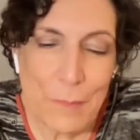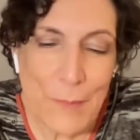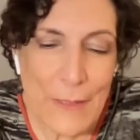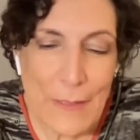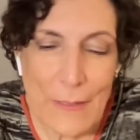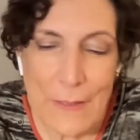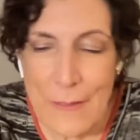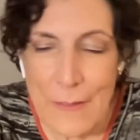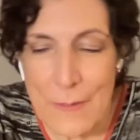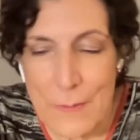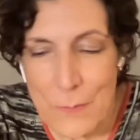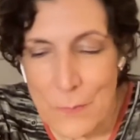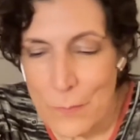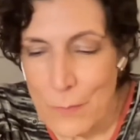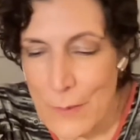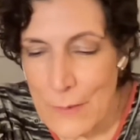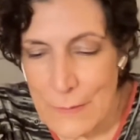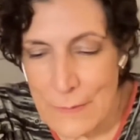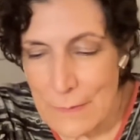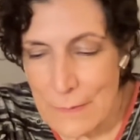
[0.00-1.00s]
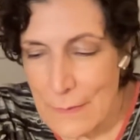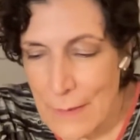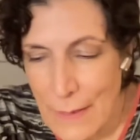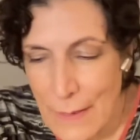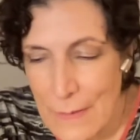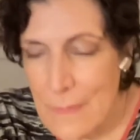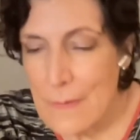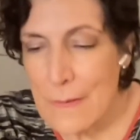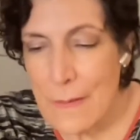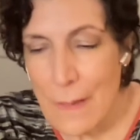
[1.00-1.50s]
because one
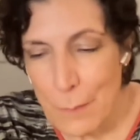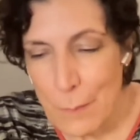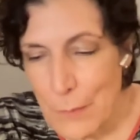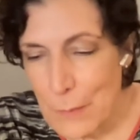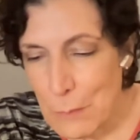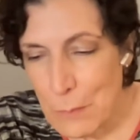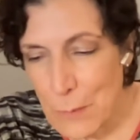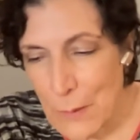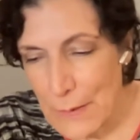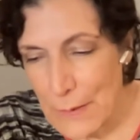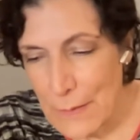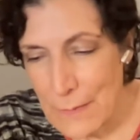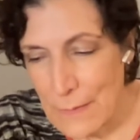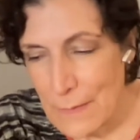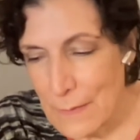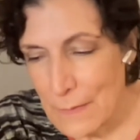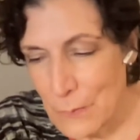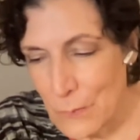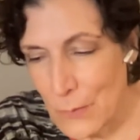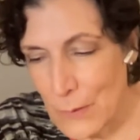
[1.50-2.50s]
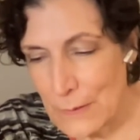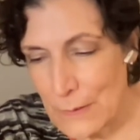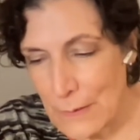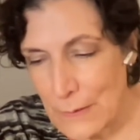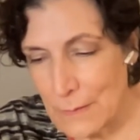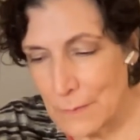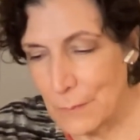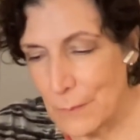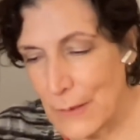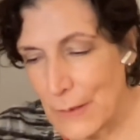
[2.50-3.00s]
ends up in places one
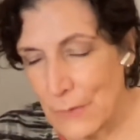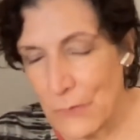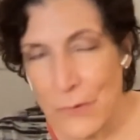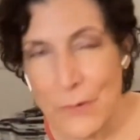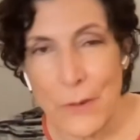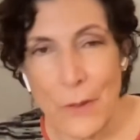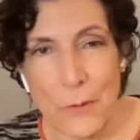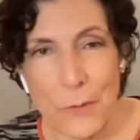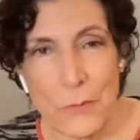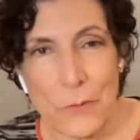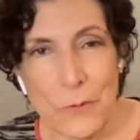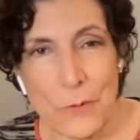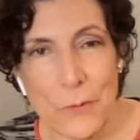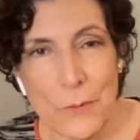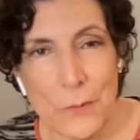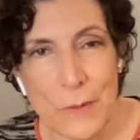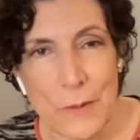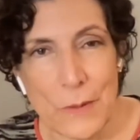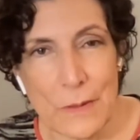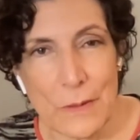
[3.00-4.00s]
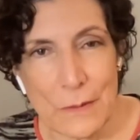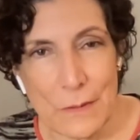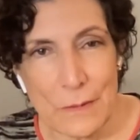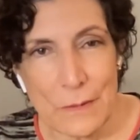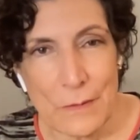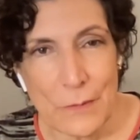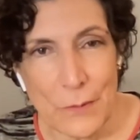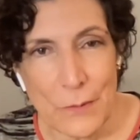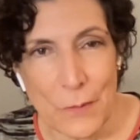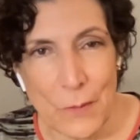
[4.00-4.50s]
didn't mean to go to when
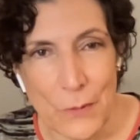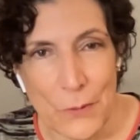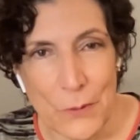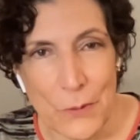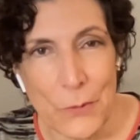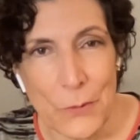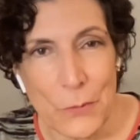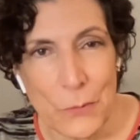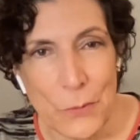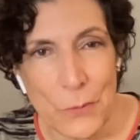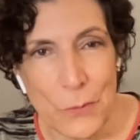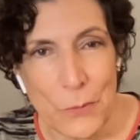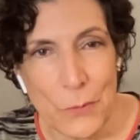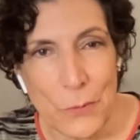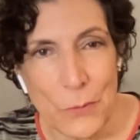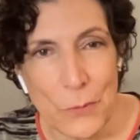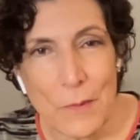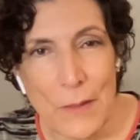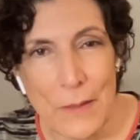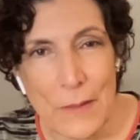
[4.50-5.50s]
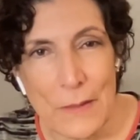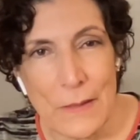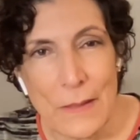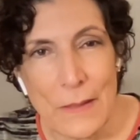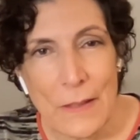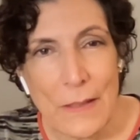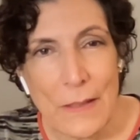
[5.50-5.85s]
you're on YouTube, right?